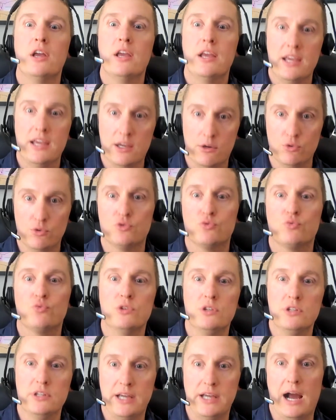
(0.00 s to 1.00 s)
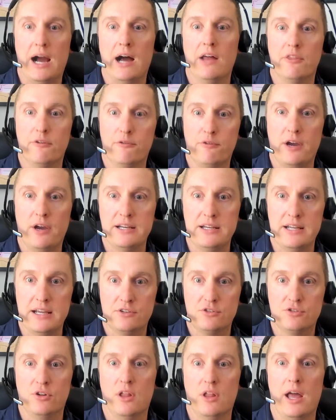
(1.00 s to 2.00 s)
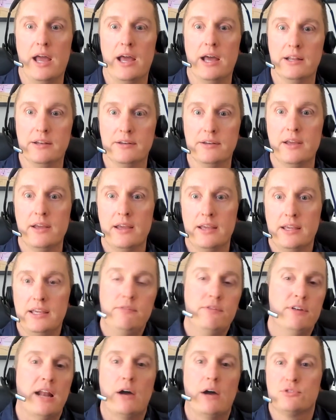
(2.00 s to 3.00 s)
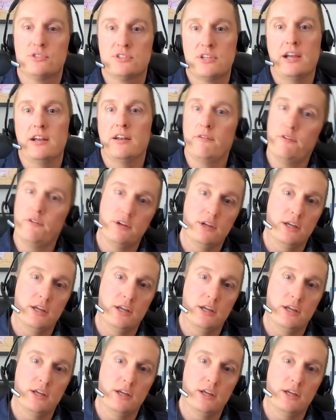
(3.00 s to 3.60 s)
it was really on the financial end, even outside of it.